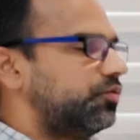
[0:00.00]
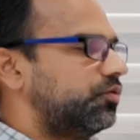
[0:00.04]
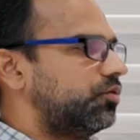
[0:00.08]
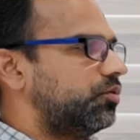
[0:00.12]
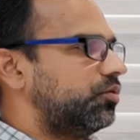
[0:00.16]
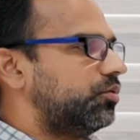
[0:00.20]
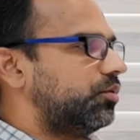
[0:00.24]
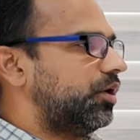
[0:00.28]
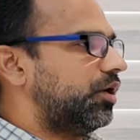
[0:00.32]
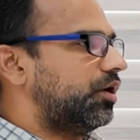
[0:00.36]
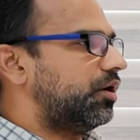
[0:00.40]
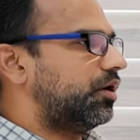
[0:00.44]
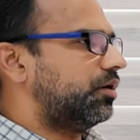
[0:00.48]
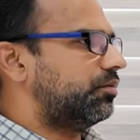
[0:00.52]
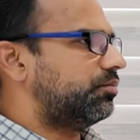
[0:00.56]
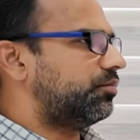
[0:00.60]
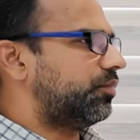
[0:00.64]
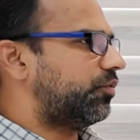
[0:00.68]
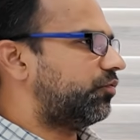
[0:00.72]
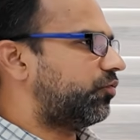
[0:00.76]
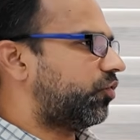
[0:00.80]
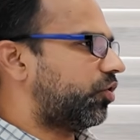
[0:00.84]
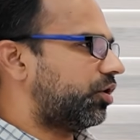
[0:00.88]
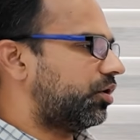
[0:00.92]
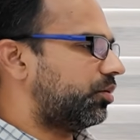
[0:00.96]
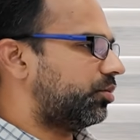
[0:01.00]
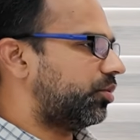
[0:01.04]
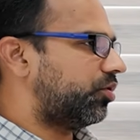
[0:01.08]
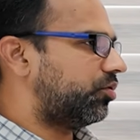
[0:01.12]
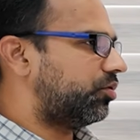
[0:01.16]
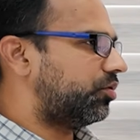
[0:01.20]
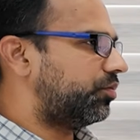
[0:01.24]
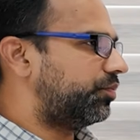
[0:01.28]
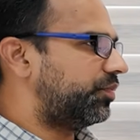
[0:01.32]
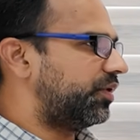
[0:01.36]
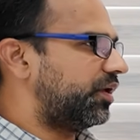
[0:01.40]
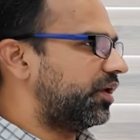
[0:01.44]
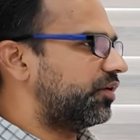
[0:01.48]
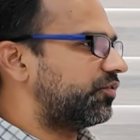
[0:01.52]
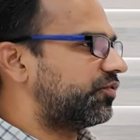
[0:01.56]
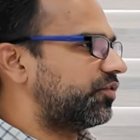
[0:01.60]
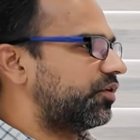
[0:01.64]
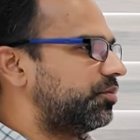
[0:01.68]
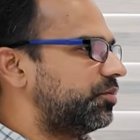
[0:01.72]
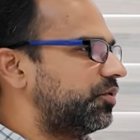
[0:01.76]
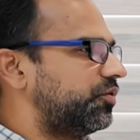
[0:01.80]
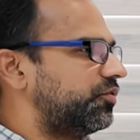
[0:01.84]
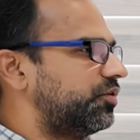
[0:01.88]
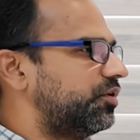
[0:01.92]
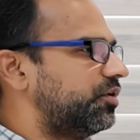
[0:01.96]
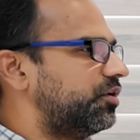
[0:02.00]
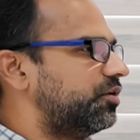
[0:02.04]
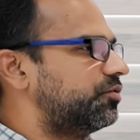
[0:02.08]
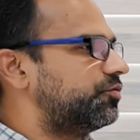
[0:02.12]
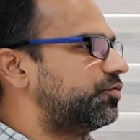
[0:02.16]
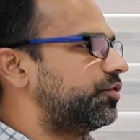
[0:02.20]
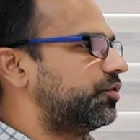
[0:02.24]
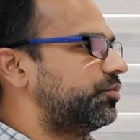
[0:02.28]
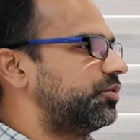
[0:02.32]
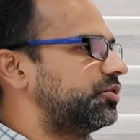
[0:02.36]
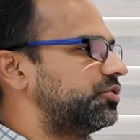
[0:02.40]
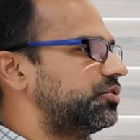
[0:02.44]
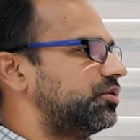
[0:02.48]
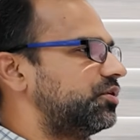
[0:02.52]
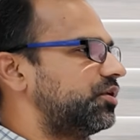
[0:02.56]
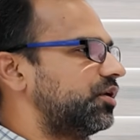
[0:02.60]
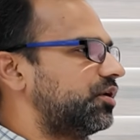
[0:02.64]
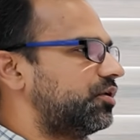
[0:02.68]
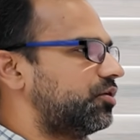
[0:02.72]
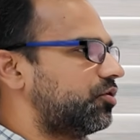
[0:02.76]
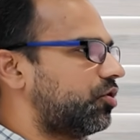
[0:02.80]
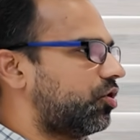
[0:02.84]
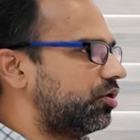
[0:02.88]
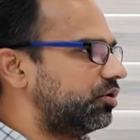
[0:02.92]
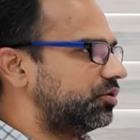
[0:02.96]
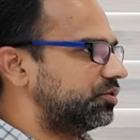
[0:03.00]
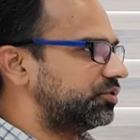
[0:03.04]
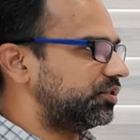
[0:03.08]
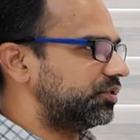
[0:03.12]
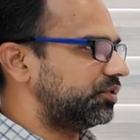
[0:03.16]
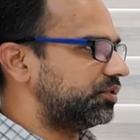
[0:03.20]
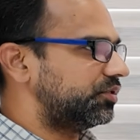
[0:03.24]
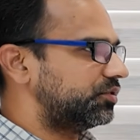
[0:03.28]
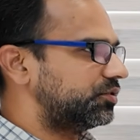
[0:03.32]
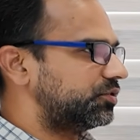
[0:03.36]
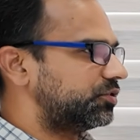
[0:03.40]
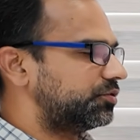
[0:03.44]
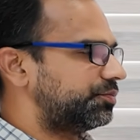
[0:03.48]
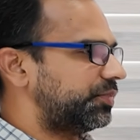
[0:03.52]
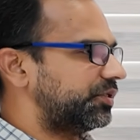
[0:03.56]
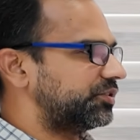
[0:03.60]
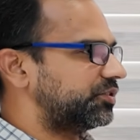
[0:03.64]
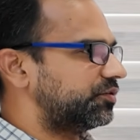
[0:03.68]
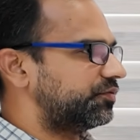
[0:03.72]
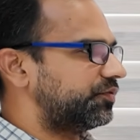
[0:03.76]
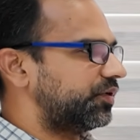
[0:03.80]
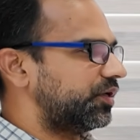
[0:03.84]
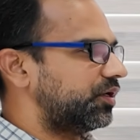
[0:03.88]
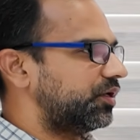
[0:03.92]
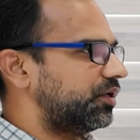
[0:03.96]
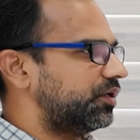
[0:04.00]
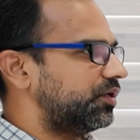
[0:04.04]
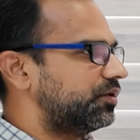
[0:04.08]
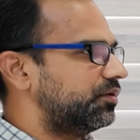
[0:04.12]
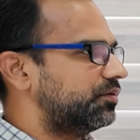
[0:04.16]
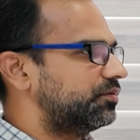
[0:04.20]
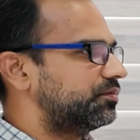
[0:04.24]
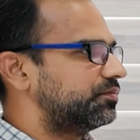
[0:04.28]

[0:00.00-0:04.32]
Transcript: So what about BSMS in information technology specifically?